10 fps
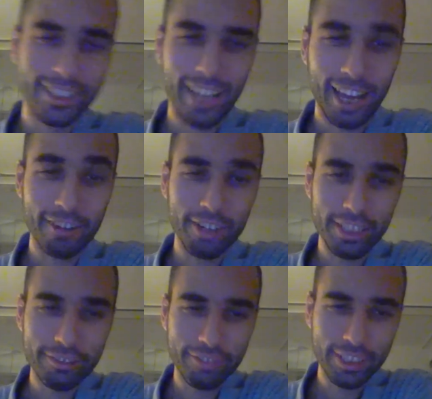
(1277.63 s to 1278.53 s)
I
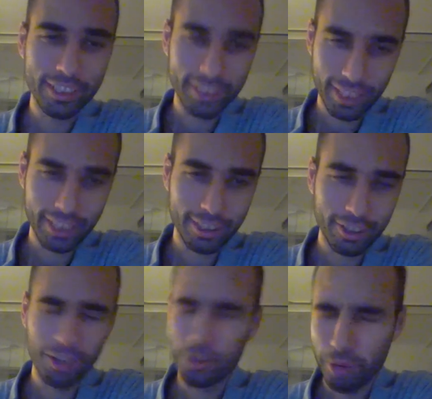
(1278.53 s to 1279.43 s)
really feel like, you
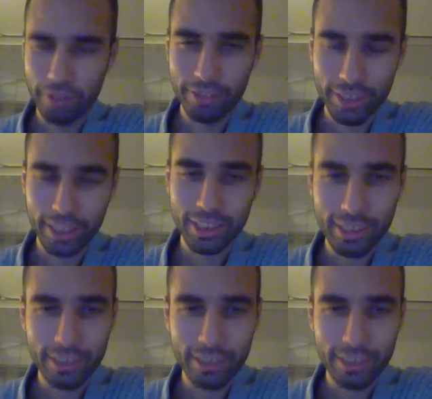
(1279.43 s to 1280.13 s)
know who I feel like?